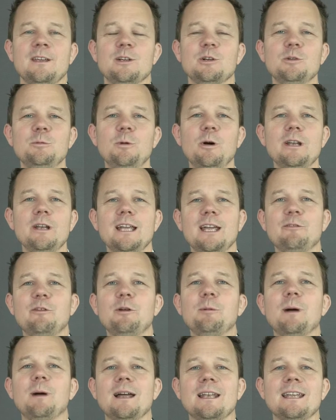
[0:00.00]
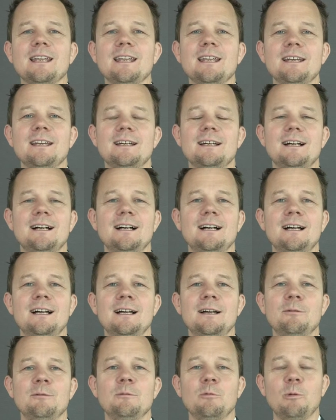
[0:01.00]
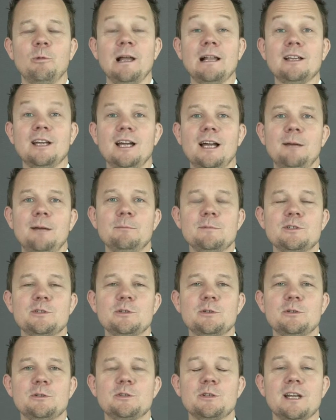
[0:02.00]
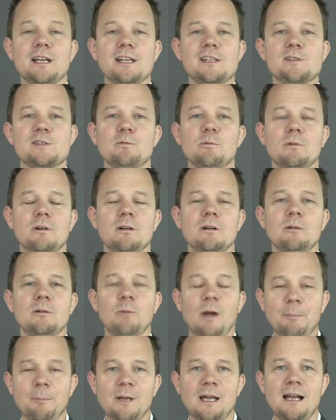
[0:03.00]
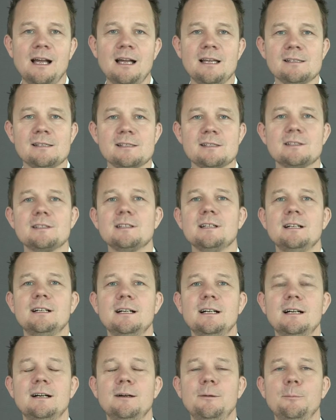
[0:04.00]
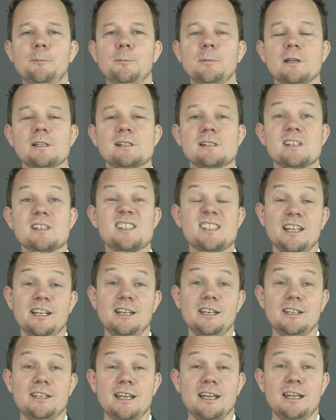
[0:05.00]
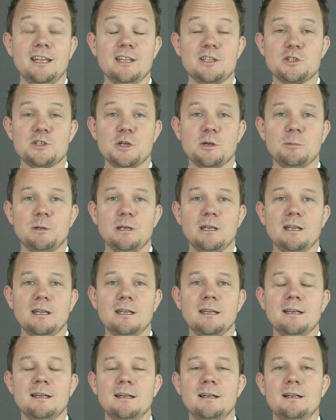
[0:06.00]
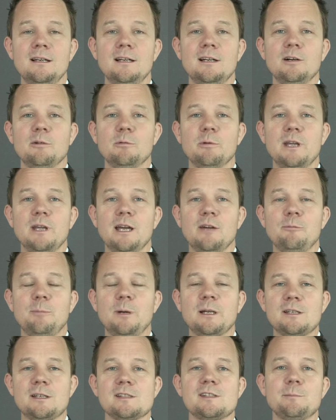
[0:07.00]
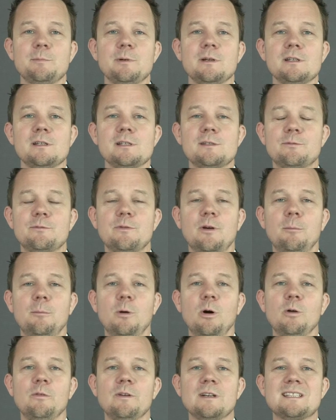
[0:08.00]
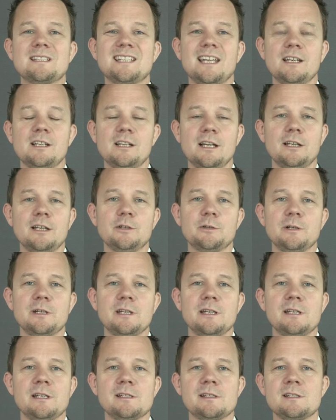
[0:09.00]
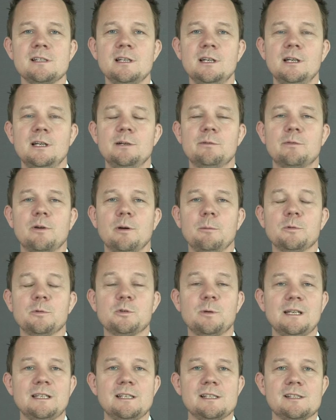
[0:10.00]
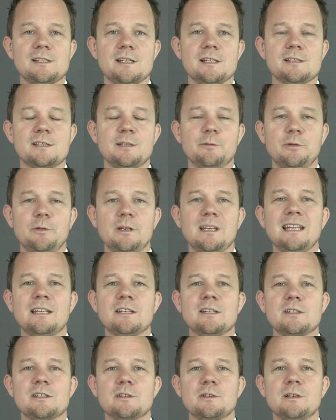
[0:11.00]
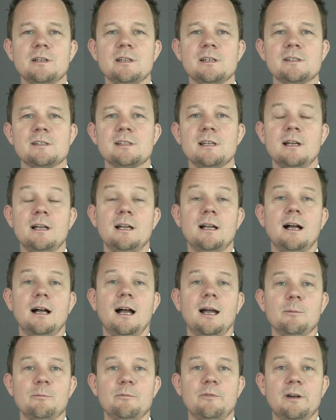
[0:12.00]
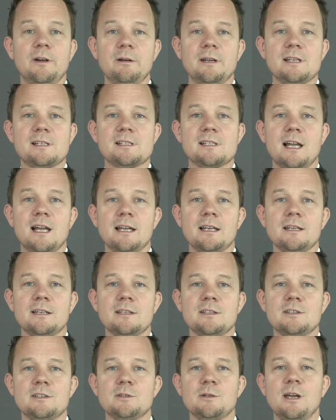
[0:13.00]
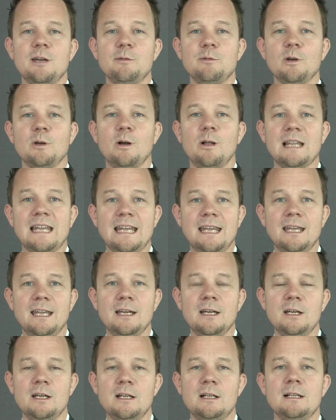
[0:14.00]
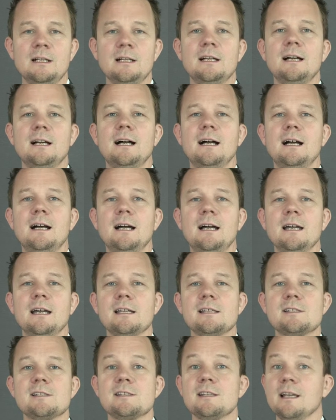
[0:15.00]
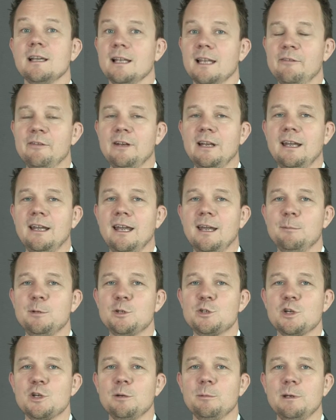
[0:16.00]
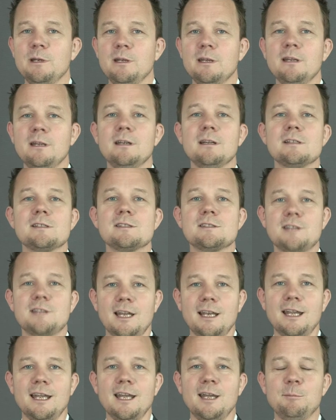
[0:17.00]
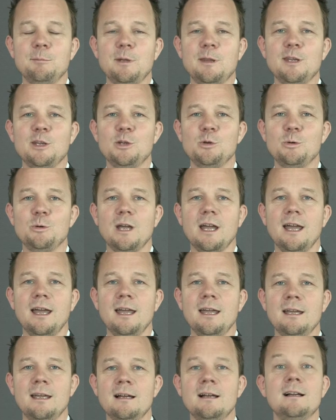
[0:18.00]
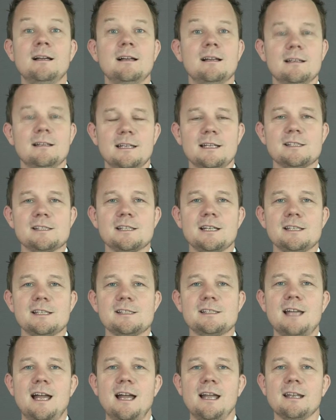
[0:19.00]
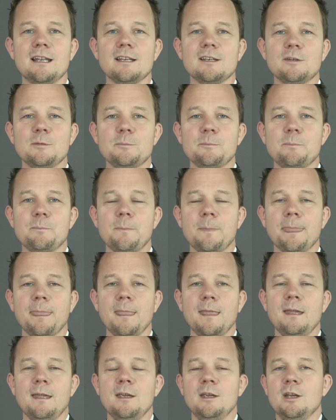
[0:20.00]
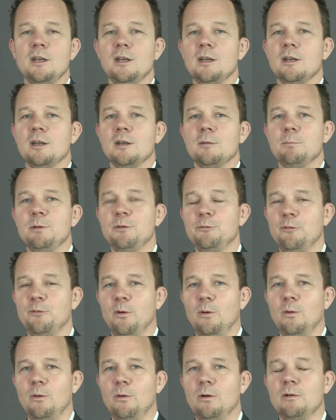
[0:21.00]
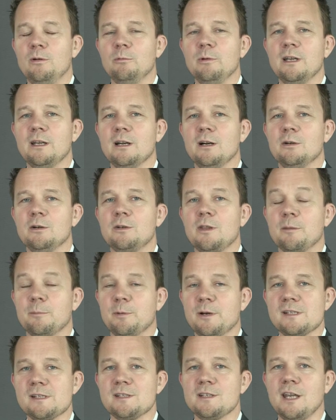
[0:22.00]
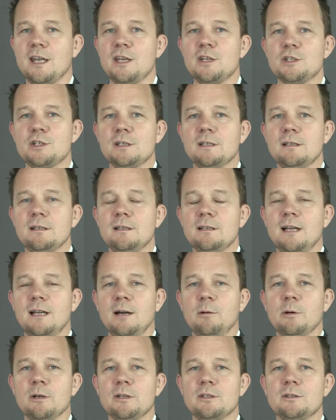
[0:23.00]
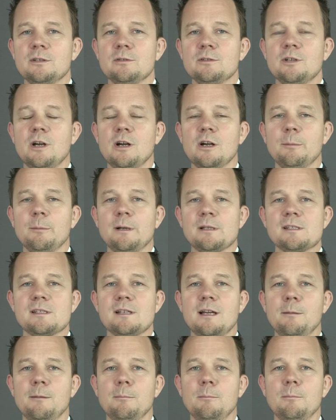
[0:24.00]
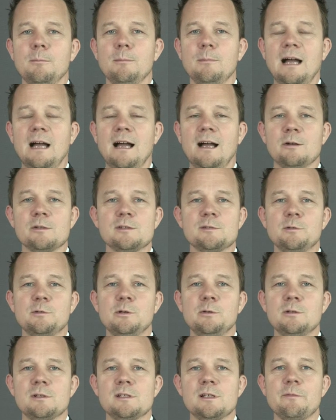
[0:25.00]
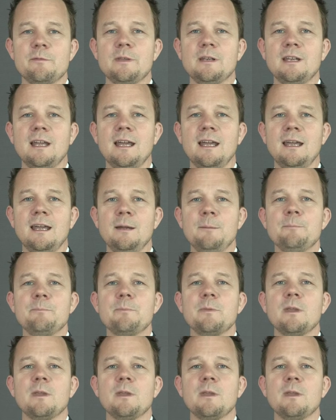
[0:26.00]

Good morning, everybody. Welcome to today's webcast. It's a sunny day in Germany. We have participants from over 10 countries, from 26 different industries. I'm very excited to have you all here. It's 11 a.m. in Germany, it's 10 a.m. in the UK. Let's get started. Before we go to the presentation, I want to talk about some house rules of the day.